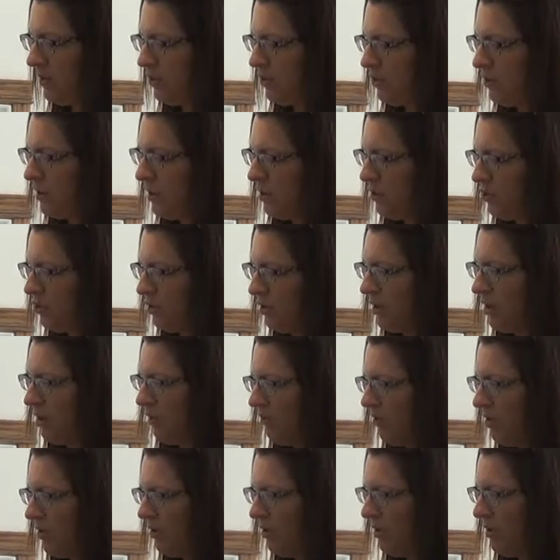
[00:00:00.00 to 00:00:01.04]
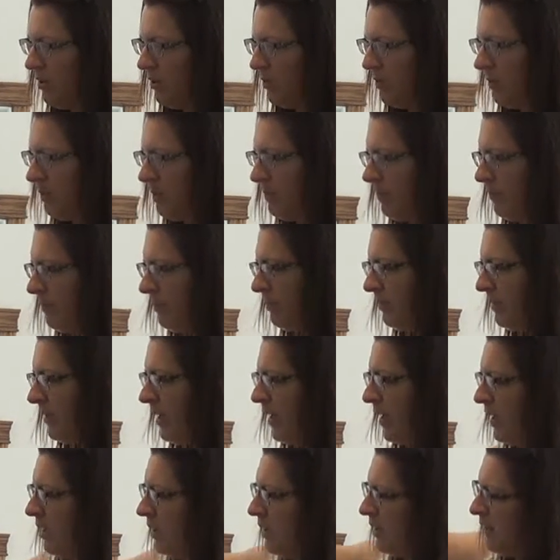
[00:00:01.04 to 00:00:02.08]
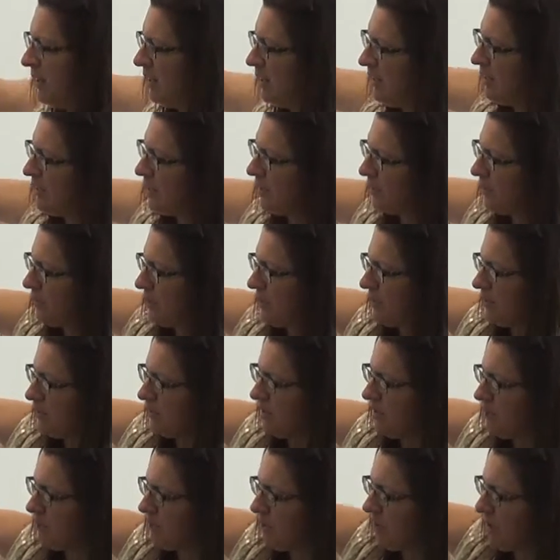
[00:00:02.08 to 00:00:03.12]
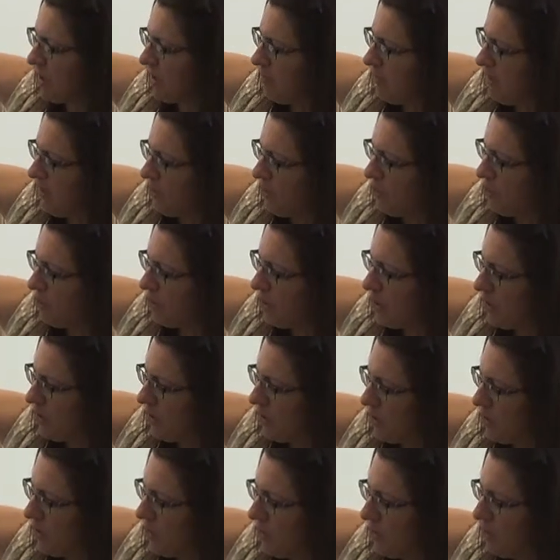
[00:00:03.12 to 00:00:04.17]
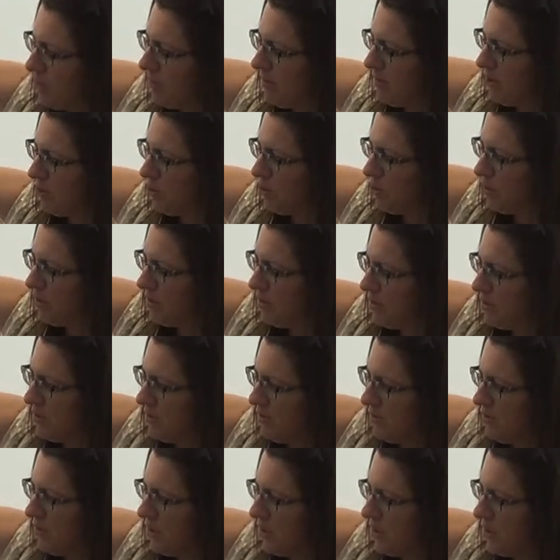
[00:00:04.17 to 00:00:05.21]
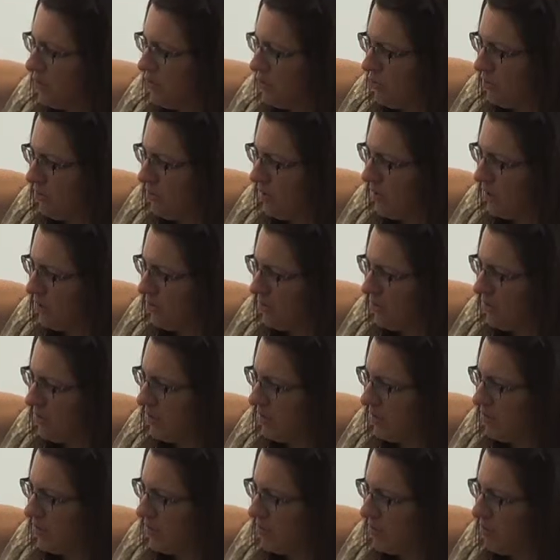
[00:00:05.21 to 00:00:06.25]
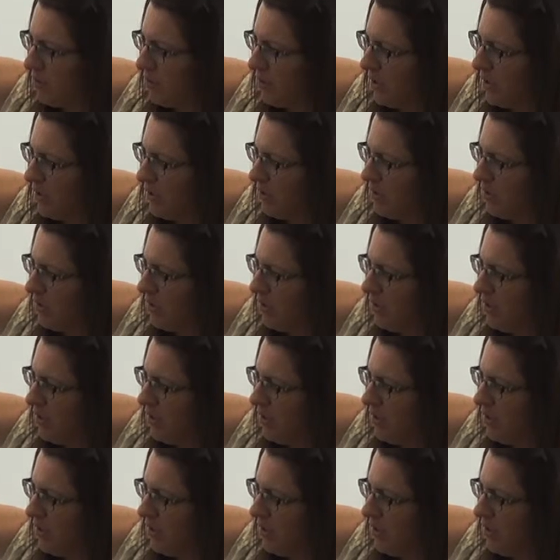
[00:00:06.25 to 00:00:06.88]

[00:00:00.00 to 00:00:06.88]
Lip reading: so that you're covered. Now at the same time, had you got term insurance for $100,000 at this point,